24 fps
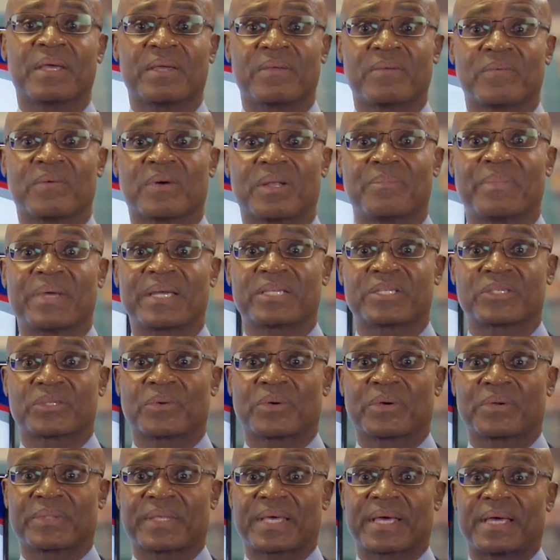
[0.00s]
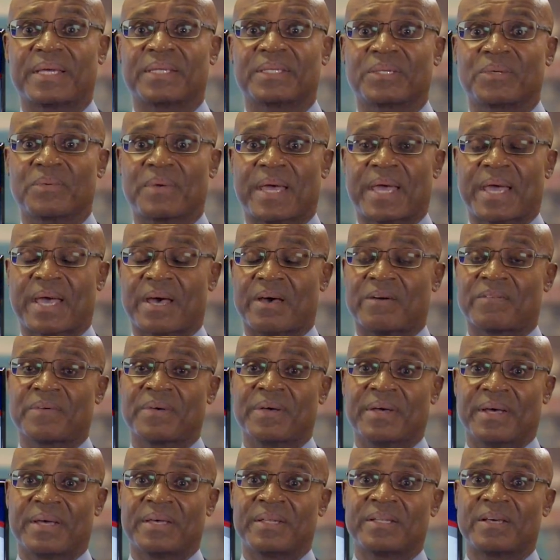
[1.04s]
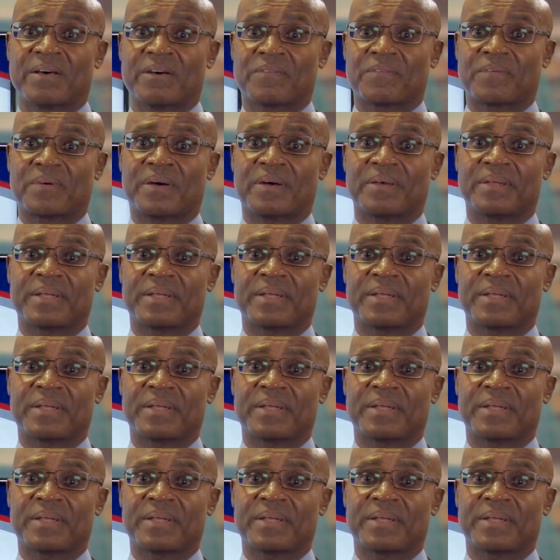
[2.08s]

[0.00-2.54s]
you want to make sure that you have enough